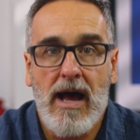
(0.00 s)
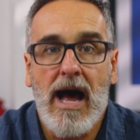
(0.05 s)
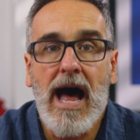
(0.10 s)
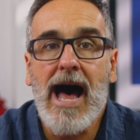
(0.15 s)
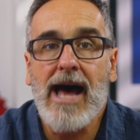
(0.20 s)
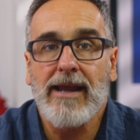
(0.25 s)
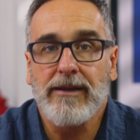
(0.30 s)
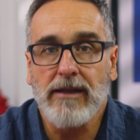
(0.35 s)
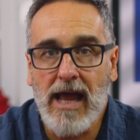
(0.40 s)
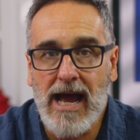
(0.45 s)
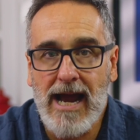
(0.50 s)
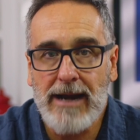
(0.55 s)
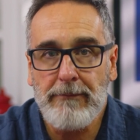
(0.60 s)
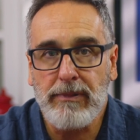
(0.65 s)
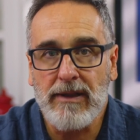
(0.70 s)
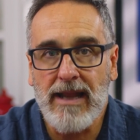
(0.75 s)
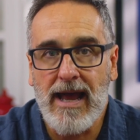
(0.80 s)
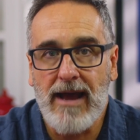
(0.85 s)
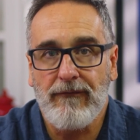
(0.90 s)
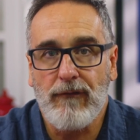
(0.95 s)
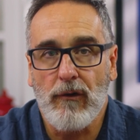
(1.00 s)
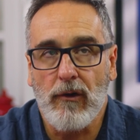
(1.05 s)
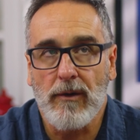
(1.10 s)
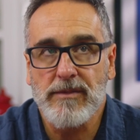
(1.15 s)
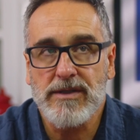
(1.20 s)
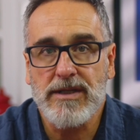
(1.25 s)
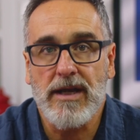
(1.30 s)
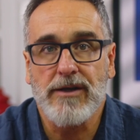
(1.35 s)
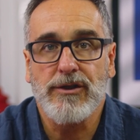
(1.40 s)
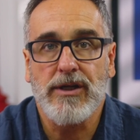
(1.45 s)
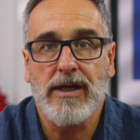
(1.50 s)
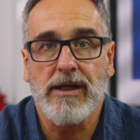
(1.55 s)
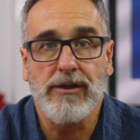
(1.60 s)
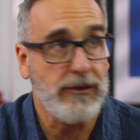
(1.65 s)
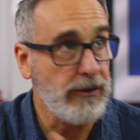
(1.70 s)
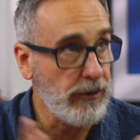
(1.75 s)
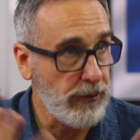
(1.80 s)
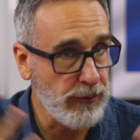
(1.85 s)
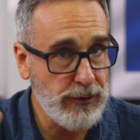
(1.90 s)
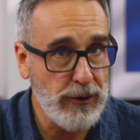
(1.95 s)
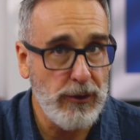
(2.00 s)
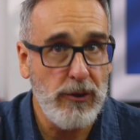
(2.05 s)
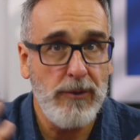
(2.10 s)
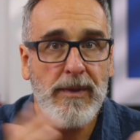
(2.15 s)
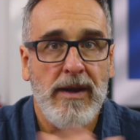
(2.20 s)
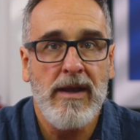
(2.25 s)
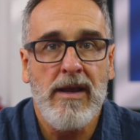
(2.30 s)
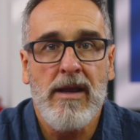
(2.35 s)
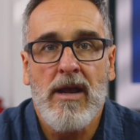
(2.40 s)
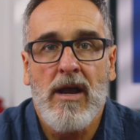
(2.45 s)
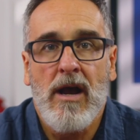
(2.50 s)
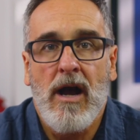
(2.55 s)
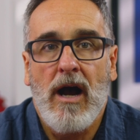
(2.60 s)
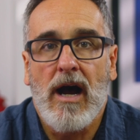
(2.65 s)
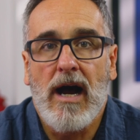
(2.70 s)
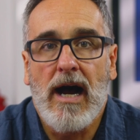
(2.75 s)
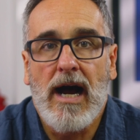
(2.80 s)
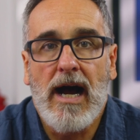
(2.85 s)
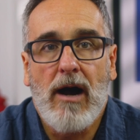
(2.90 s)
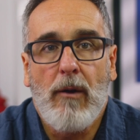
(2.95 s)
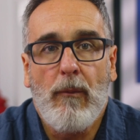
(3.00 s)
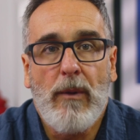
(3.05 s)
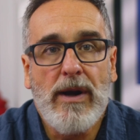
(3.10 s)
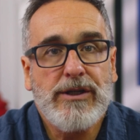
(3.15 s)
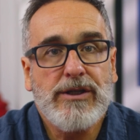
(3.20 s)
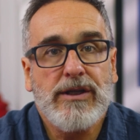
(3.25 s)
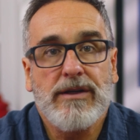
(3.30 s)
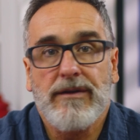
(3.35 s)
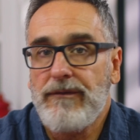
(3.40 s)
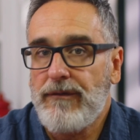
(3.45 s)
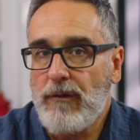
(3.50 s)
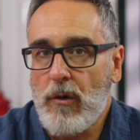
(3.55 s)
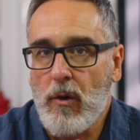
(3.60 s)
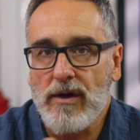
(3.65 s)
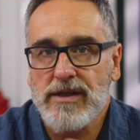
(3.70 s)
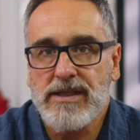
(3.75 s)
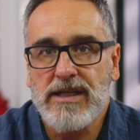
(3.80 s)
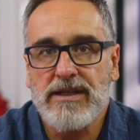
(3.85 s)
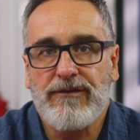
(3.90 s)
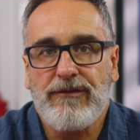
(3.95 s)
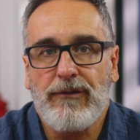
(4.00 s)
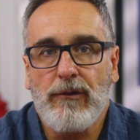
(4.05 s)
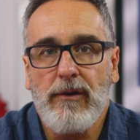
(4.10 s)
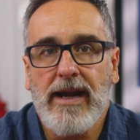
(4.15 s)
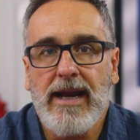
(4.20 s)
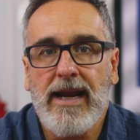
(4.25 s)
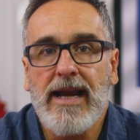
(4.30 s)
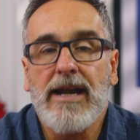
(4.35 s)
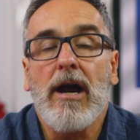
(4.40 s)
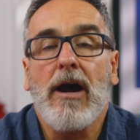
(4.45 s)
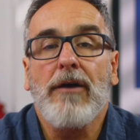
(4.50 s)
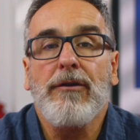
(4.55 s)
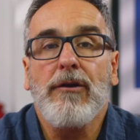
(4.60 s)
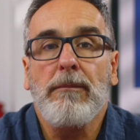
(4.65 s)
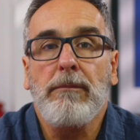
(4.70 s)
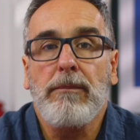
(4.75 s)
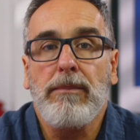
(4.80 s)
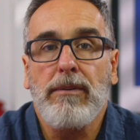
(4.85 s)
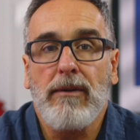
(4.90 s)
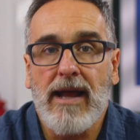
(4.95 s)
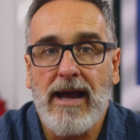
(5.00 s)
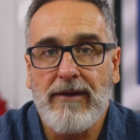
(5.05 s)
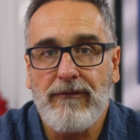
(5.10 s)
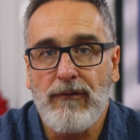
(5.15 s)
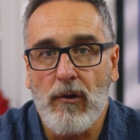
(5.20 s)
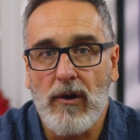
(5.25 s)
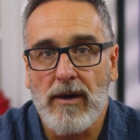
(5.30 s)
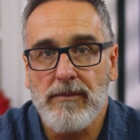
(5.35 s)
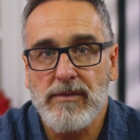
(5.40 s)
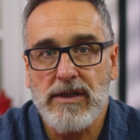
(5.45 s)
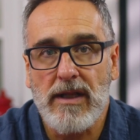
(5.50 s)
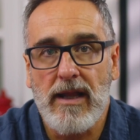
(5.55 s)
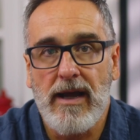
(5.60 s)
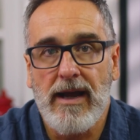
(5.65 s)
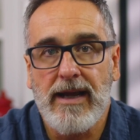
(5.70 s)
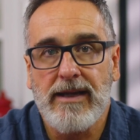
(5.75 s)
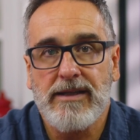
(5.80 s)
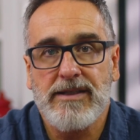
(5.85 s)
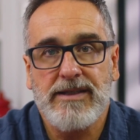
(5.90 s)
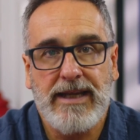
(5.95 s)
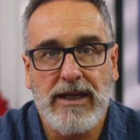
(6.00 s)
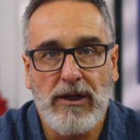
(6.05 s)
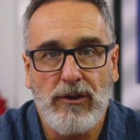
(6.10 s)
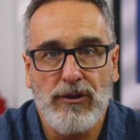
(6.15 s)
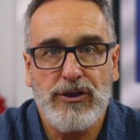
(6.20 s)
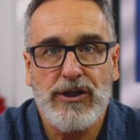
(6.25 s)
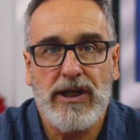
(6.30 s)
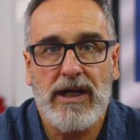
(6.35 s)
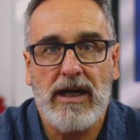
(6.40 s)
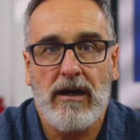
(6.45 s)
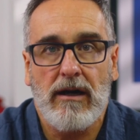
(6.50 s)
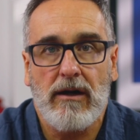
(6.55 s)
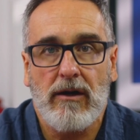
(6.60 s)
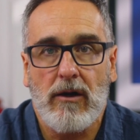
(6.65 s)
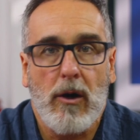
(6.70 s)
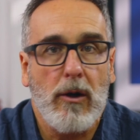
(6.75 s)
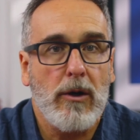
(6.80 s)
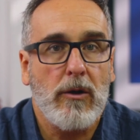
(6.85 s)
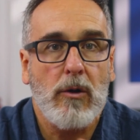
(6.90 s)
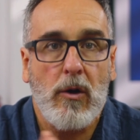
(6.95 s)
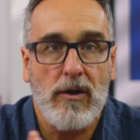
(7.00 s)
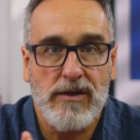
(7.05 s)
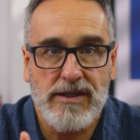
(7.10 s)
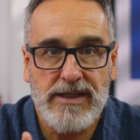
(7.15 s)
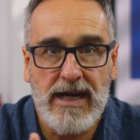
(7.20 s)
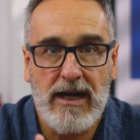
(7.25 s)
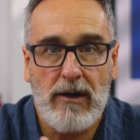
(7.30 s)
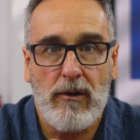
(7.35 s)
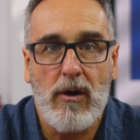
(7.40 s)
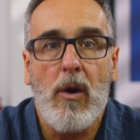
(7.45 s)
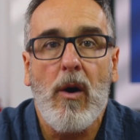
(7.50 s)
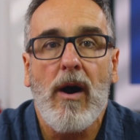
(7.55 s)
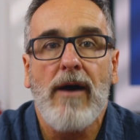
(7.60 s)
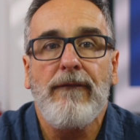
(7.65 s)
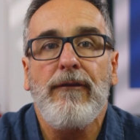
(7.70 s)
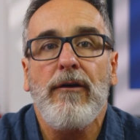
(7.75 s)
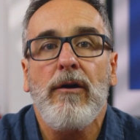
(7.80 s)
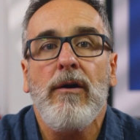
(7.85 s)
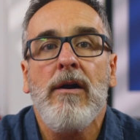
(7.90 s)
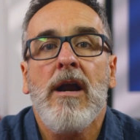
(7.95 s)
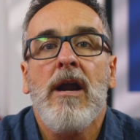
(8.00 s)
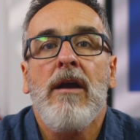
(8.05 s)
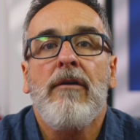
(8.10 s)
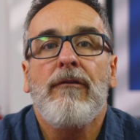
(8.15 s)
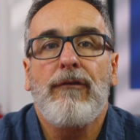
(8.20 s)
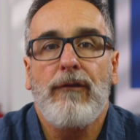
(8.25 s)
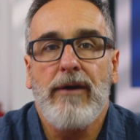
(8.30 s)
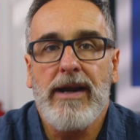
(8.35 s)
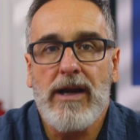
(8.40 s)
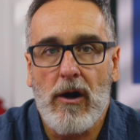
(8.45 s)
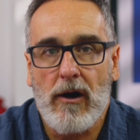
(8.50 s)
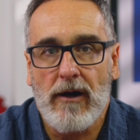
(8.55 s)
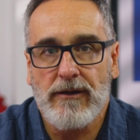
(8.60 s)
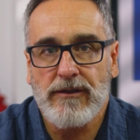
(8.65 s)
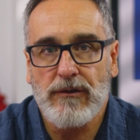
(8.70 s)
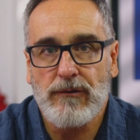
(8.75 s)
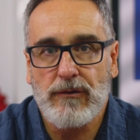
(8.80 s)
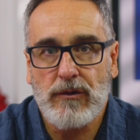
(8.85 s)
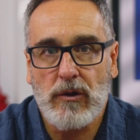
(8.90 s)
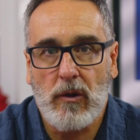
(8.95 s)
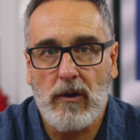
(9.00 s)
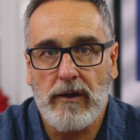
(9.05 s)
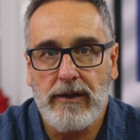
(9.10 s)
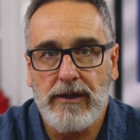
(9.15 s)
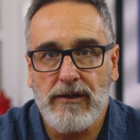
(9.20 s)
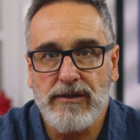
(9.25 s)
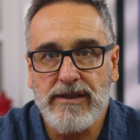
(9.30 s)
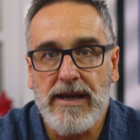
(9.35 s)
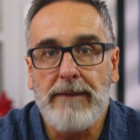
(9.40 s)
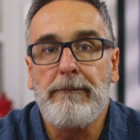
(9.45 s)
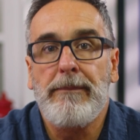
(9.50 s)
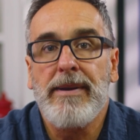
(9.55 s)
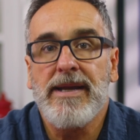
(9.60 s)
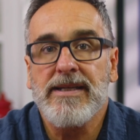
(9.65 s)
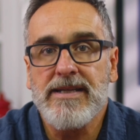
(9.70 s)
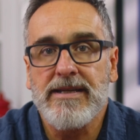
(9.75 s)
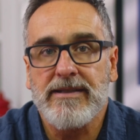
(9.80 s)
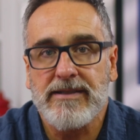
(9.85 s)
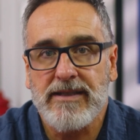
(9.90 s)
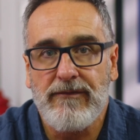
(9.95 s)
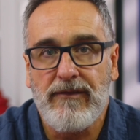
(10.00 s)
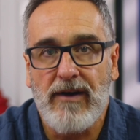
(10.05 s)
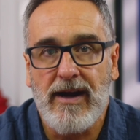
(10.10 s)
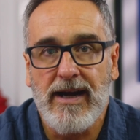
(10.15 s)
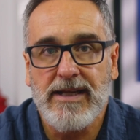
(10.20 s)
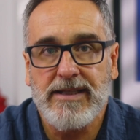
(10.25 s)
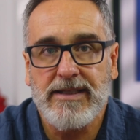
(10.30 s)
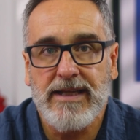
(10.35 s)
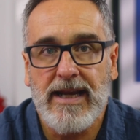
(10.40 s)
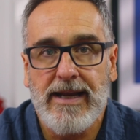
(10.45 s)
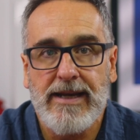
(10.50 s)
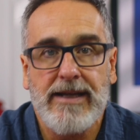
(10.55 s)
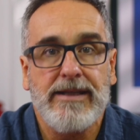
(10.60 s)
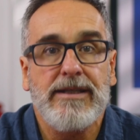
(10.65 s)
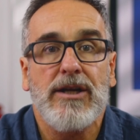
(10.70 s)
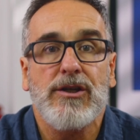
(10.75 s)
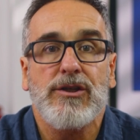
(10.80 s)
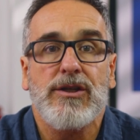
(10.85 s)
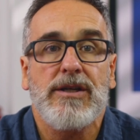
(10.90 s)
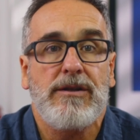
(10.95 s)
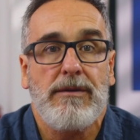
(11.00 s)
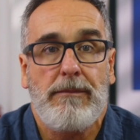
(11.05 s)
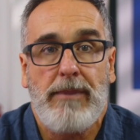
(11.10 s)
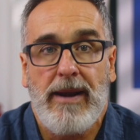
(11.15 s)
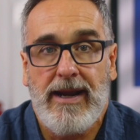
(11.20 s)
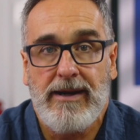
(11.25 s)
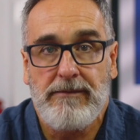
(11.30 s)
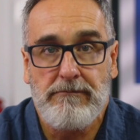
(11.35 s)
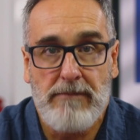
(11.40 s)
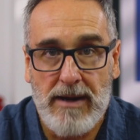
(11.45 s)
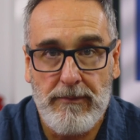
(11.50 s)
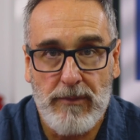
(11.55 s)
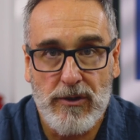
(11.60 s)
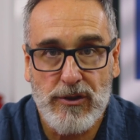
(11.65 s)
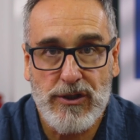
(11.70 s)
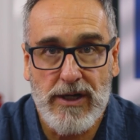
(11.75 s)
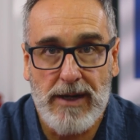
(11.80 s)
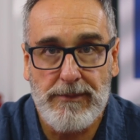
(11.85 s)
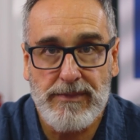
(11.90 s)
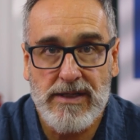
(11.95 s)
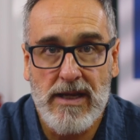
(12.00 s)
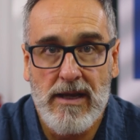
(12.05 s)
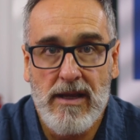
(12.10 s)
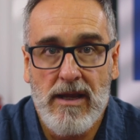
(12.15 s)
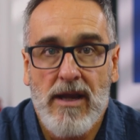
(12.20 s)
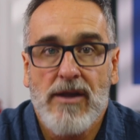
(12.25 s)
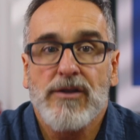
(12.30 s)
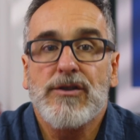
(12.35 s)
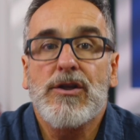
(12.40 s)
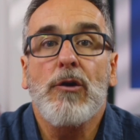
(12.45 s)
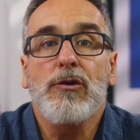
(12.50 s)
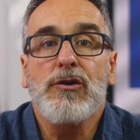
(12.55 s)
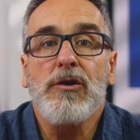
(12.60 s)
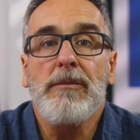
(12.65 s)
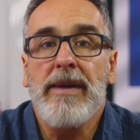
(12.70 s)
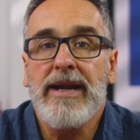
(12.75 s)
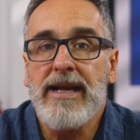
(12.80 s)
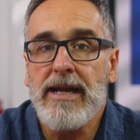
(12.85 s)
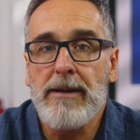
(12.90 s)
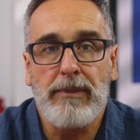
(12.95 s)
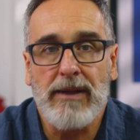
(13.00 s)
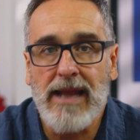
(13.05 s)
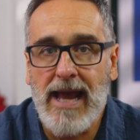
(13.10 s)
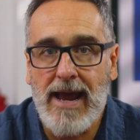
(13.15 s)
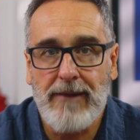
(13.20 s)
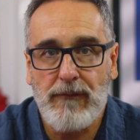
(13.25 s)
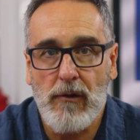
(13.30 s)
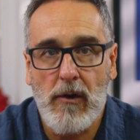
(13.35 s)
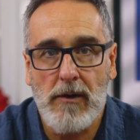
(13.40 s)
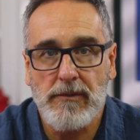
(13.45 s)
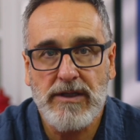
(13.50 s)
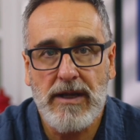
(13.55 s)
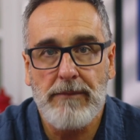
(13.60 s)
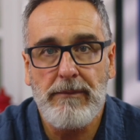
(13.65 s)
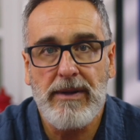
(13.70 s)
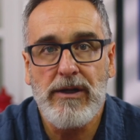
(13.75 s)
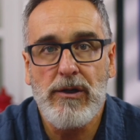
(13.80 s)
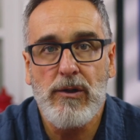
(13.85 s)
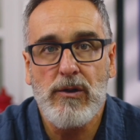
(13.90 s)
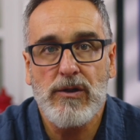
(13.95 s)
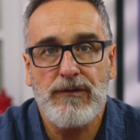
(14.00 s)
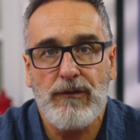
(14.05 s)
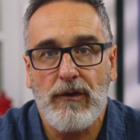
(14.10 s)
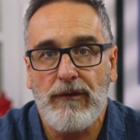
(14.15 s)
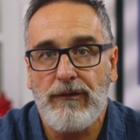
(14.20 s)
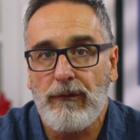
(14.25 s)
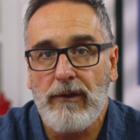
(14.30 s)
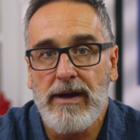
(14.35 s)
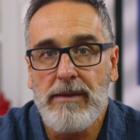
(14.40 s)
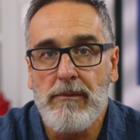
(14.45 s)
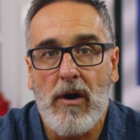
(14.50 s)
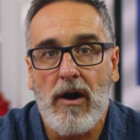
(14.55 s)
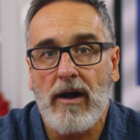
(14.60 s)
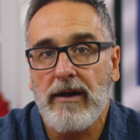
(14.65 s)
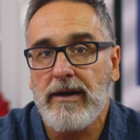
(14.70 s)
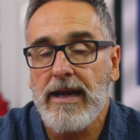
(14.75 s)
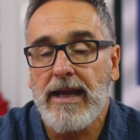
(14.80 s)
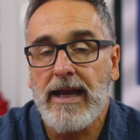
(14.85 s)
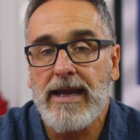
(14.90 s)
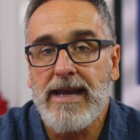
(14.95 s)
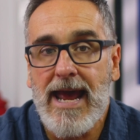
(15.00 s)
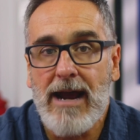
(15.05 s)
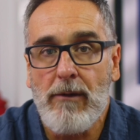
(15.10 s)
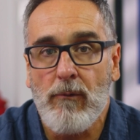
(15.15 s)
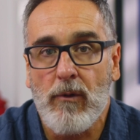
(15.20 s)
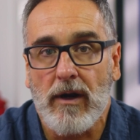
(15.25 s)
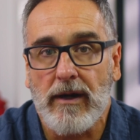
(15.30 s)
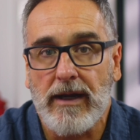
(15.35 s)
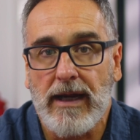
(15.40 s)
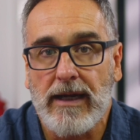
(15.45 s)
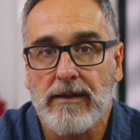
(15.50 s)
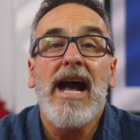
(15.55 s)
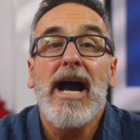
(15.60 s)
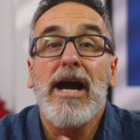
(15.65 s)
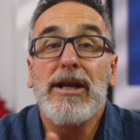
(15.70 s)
Online platforms such as YouTube, which of course is free, and other platforms like Skillshare or Coursera offer free art tutorials and business advice in addition to paid memberships. Social media platforms can be used for free marketing and networking.